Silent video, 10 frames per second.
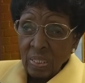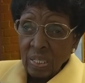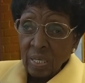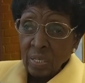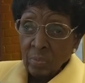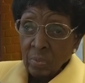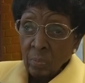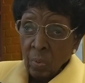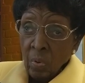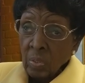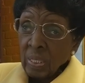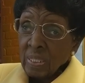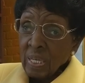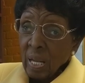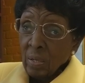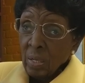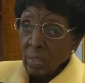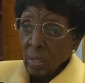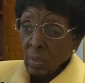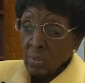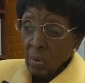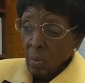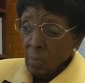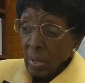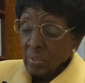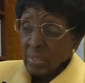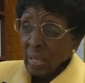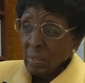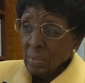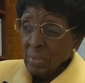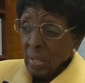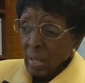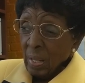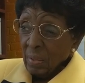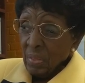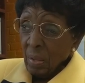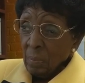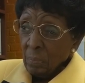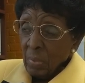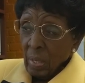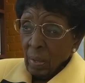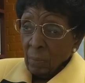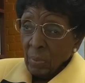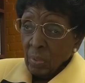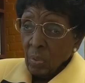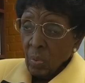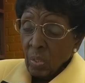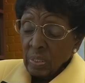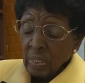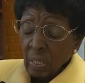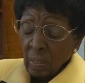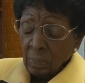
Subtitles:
said that the world does not know about them, because